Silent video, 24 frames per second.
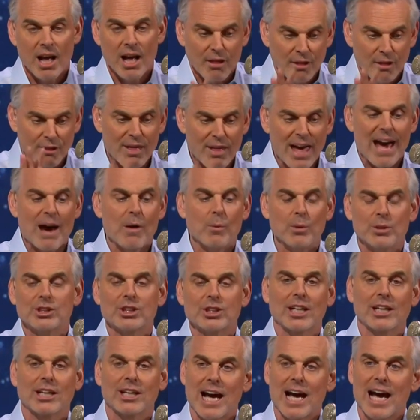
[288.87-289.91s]
That was the
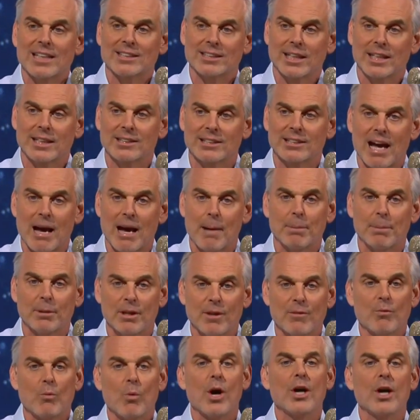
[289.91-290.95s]
classic example
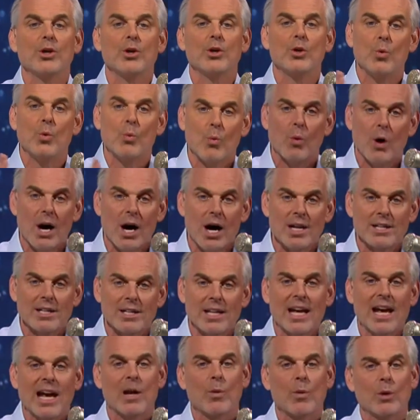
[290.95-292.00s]
of what you want
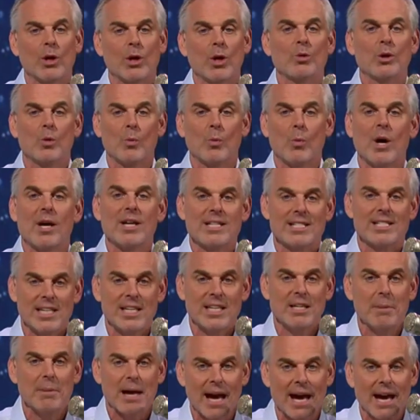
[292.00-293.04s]
and what only one team
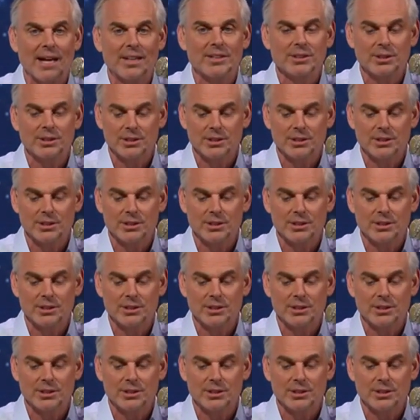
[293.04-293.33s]
has.